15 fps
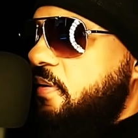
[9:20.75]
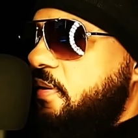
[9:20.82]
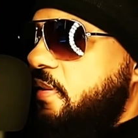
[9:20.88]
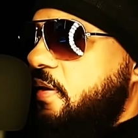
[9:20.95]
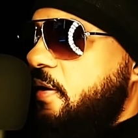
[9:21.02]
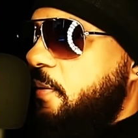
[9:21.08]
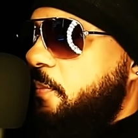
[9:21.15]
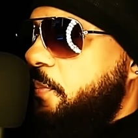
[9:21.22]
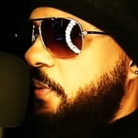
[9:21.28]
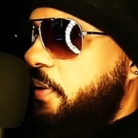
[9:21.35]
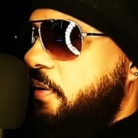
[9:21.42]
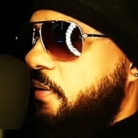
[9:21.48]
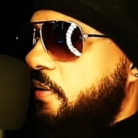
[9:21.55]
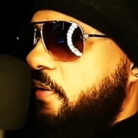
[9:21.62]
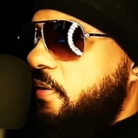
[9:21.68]
They
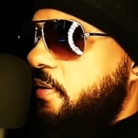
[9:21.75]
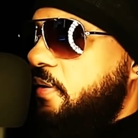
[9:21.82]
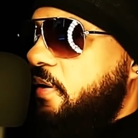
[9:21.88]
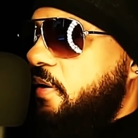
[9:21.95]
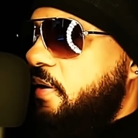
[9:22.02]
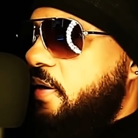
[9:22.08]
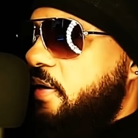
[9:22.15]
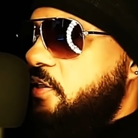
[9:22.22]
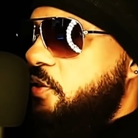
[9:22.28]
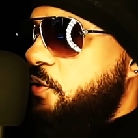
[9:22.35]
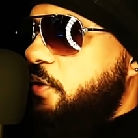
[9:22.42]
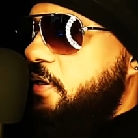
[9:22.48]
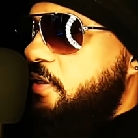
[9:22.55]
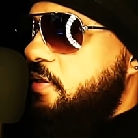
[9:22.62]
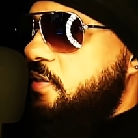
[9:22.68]
appear, and I
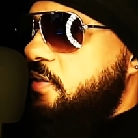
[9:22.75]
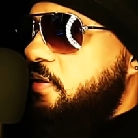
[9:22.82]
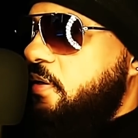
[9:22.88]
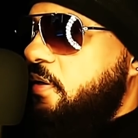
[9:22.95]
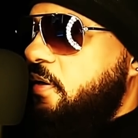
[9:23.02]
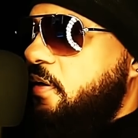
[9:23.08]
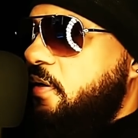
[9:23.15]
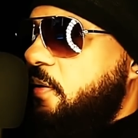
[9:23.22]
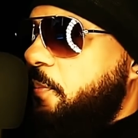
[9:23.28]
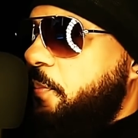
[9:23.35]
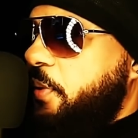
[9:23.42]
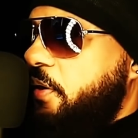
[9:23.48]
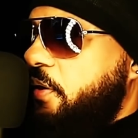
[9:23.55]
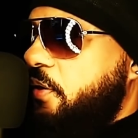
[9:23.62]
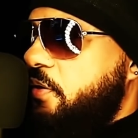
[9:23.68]
stress,
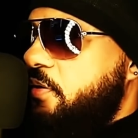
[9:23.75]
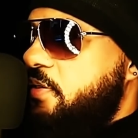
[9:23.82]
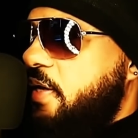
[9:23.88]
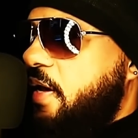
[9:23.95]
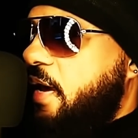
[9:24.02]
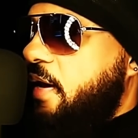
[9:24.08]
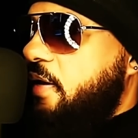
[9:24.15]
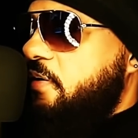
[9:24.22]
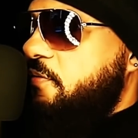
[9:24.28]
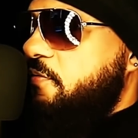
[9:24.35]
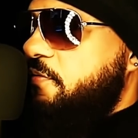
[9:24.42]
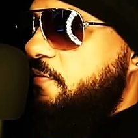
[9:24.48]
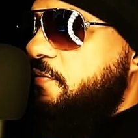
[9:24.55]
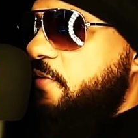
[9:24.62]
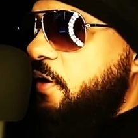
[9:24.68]
appear to act
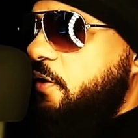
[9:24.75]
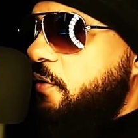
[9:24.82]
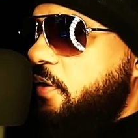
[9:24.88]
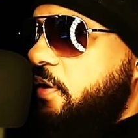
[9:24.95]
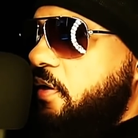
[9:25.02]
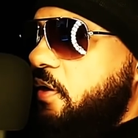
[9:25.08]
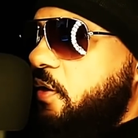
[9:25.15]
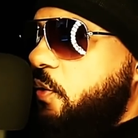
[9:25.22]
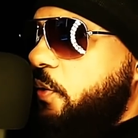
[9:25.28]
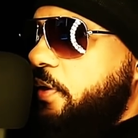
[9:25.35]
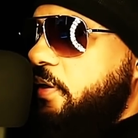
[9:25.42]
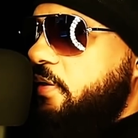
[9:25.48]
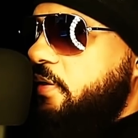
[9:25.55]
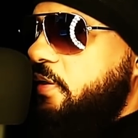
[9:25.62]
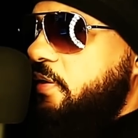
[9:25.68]
very
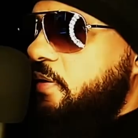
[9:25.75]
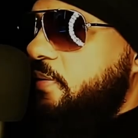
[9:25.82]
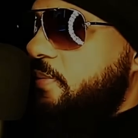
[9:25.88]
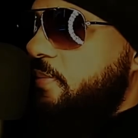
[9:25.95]
quickly.